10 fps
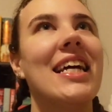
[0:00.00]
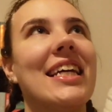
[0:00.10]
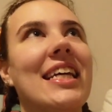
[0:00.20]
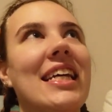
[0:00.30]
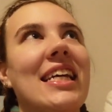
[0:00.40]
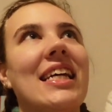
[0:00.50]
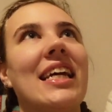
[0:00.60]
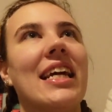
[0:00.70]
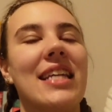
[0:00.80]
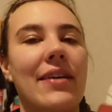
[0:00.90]

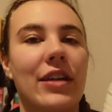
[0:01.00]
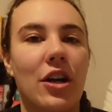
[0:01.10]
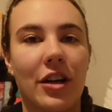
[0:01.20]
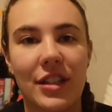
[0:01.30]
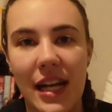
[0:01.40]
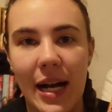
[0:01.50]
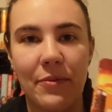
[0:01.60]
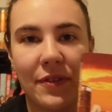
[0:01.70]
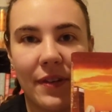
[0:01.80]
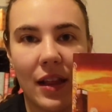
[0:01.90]
He is having a hard
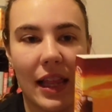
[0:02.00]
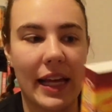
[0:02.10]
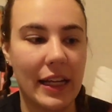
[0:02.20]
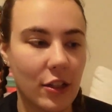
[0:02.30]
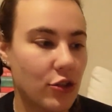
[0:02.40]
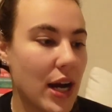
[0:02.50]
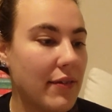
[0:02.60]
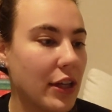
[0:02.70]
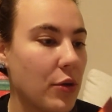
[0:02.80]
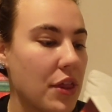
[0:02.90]
time like
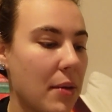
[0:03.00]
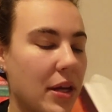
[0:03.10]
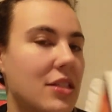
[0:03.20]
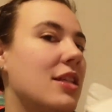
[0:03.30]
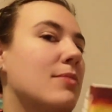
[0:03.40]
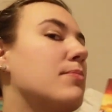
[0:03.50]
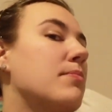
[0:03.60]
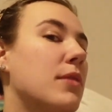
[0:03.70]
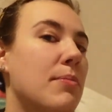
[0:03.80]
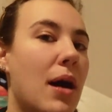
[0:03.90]
traveling with him because
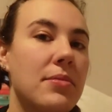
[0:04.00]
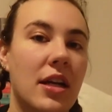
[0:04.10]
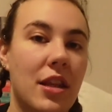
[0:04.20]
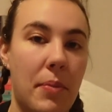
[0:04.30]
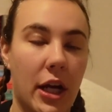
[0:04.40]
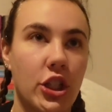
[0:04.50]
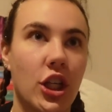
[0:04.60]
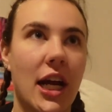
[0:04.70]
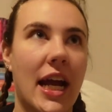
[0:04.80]
the mom's not in the picture,